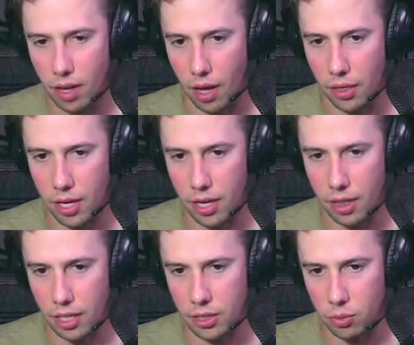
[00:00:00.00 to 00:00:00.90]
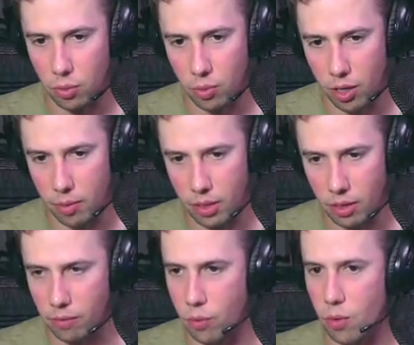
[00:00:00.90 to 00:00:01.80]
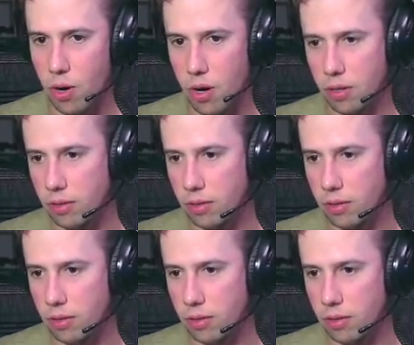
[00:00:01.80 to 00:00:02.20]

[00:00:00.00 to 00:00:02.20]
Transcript: I think that's what we're going to be looking for.